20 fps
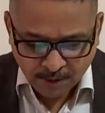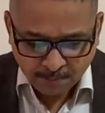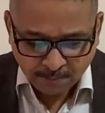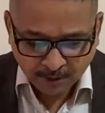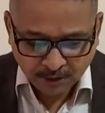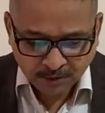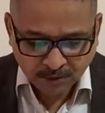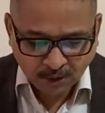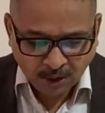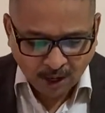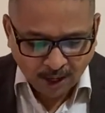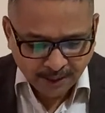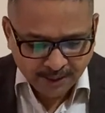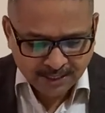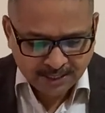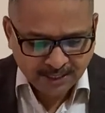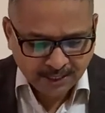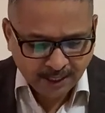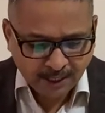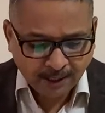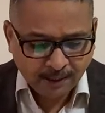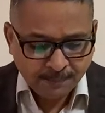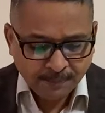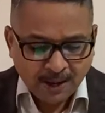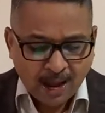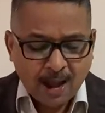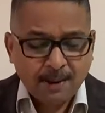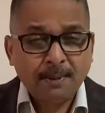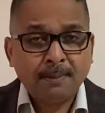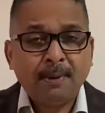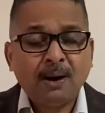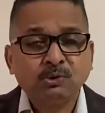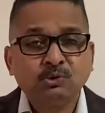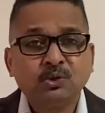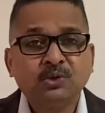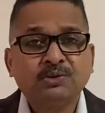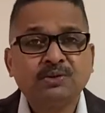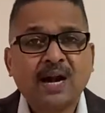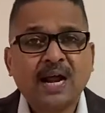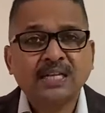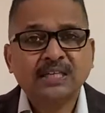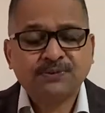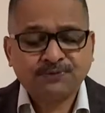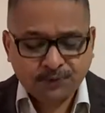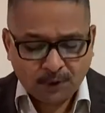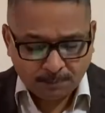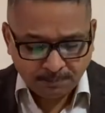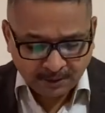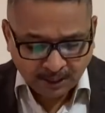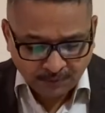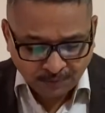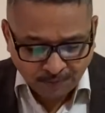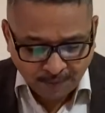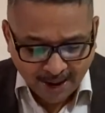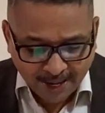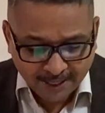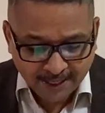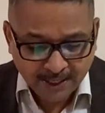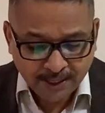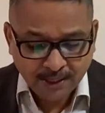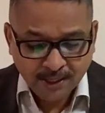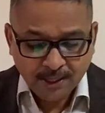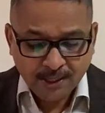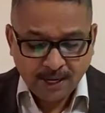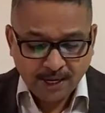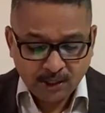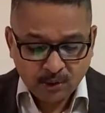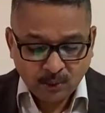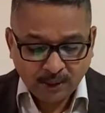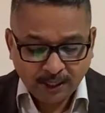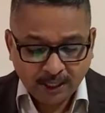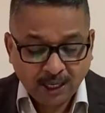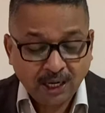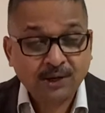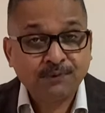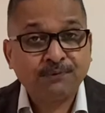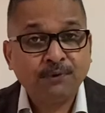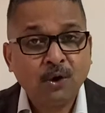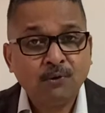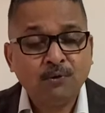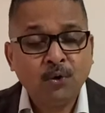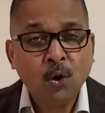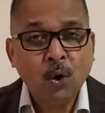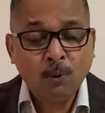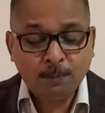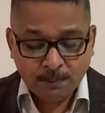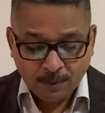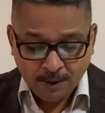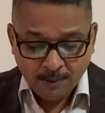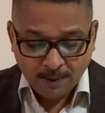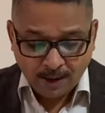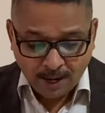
Because God is saying, I'm about to transform that valley into a gateway of hope,